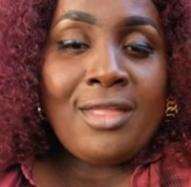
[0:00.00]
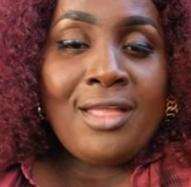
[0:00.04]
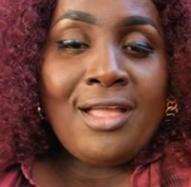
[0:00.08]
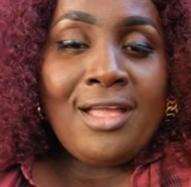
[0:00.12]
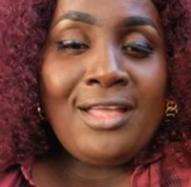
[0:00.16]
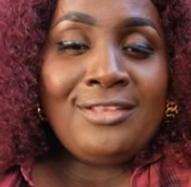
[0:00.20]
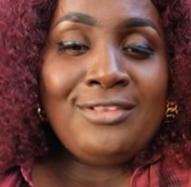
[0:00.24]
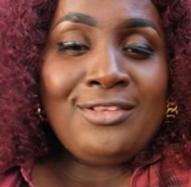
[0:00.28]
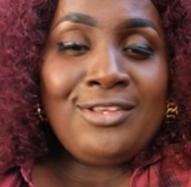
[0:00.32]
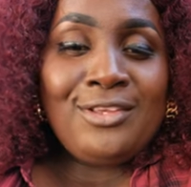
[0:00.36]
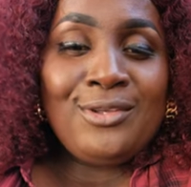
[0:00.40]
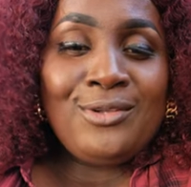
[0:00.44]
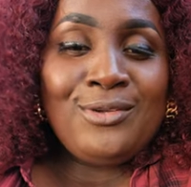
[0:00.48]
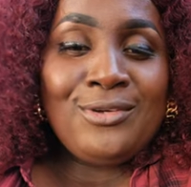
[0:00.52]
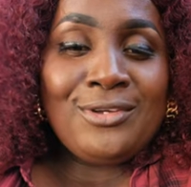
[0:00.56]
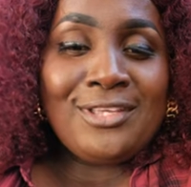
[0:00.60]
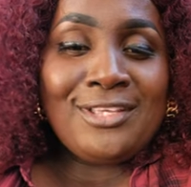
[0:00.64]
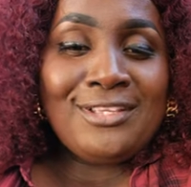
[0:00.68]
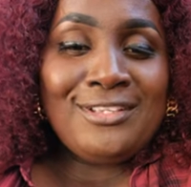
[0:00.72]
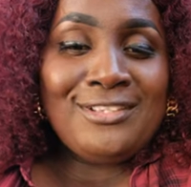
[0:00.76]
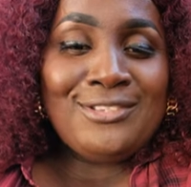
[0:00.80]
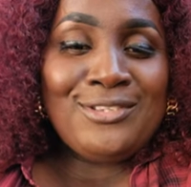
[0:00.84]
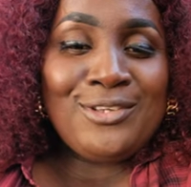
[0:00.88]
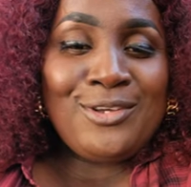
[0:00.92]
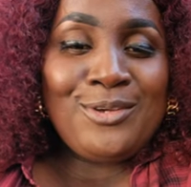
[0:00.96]
Auntie, you
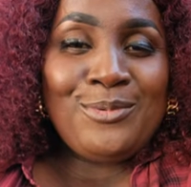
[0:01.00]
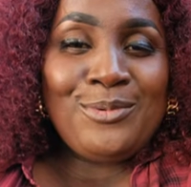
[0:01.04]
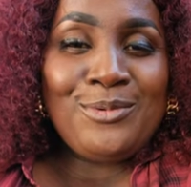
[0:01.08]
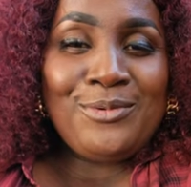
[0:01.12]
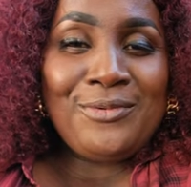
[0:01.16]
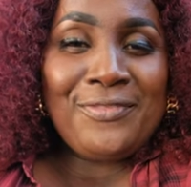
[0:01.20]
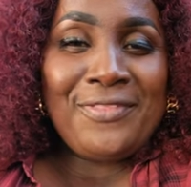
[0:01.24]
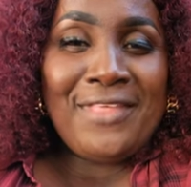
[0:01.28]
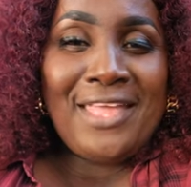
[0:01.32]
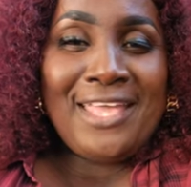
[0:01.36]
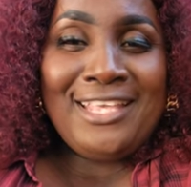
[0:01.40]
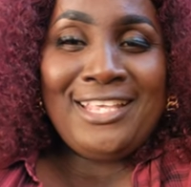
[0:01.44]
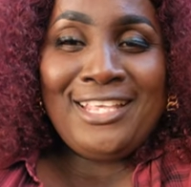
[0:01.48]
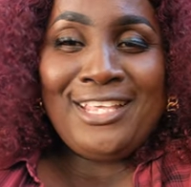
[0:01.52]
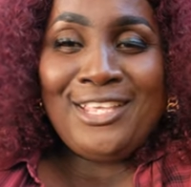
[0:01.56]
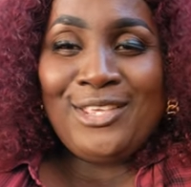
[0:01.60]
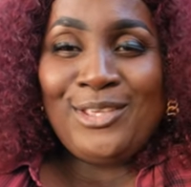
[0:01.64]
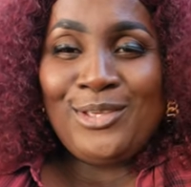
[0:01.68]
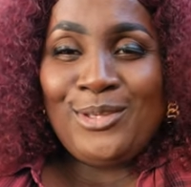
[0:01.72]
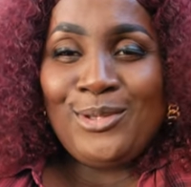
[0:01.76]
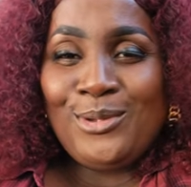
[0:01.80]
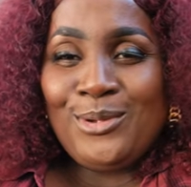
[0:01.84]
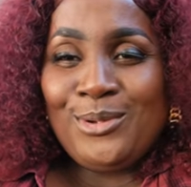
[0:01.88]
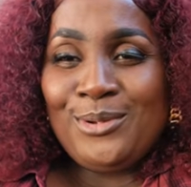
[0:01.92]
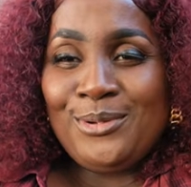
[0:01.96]
looking so good. Thank
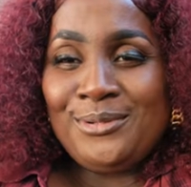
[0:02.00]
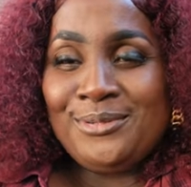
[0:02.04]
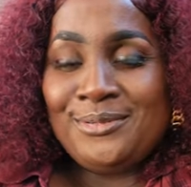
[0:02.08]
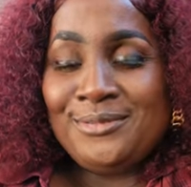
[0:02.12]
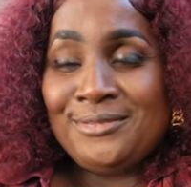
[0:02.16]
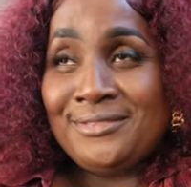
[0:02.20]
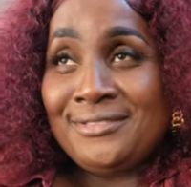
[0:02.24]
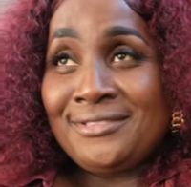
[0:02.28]
you.